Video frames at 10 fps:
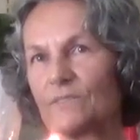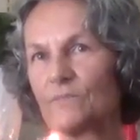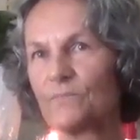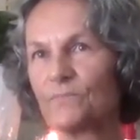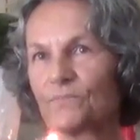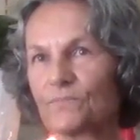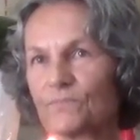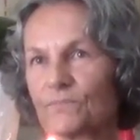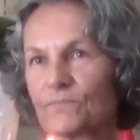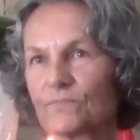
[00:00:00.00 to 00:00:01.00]

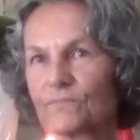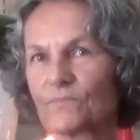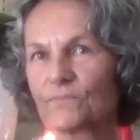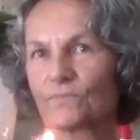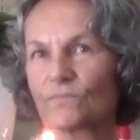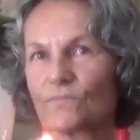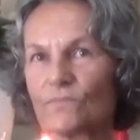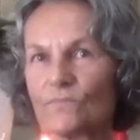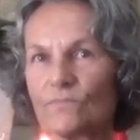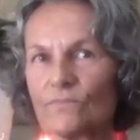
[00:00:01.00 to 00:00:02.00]

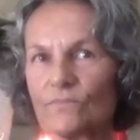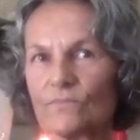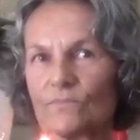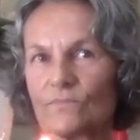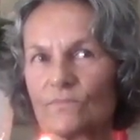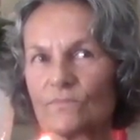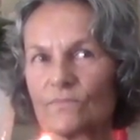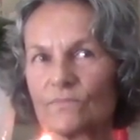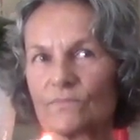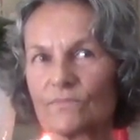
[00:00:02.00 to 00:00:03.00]

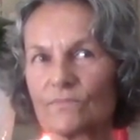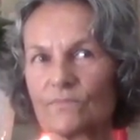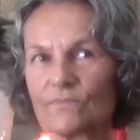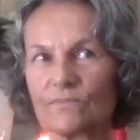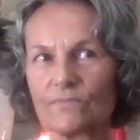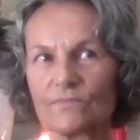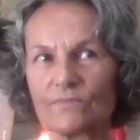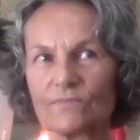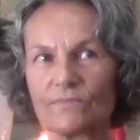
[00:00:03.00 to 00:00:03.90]
(no one is talking)